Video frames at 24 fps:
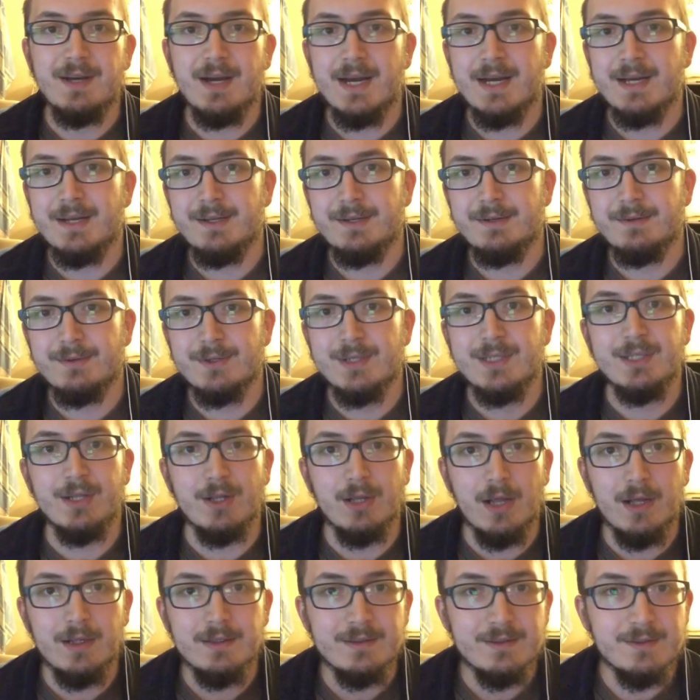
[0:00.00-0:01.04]
I read a
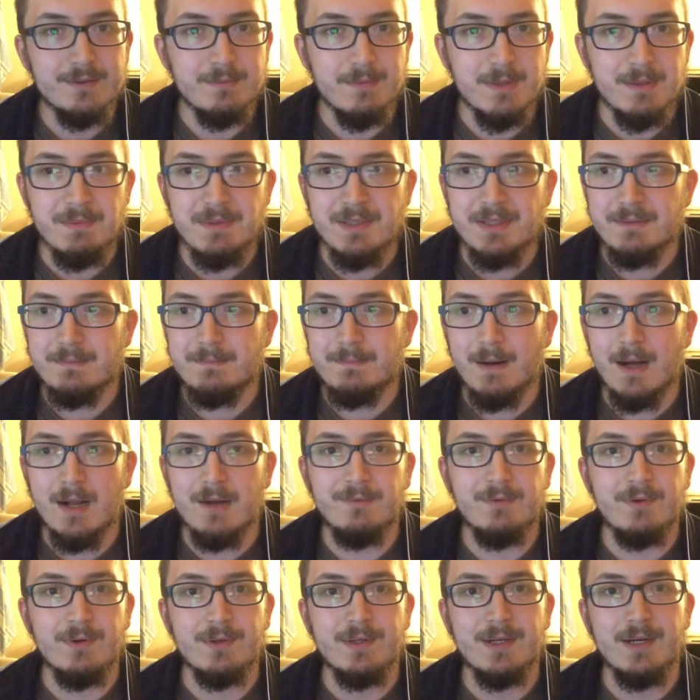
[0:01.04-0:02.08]
lot, maybe
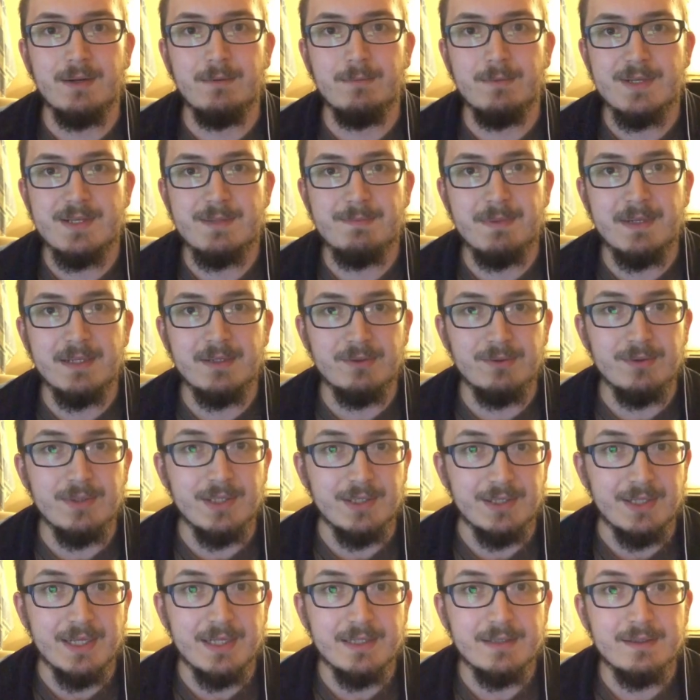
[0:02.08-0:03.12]
half our time was spent
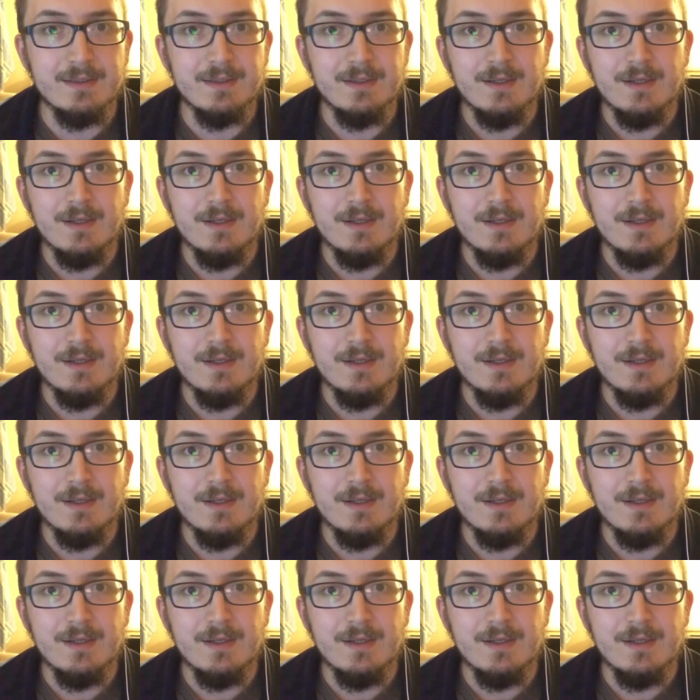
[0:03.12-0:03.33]
doing that.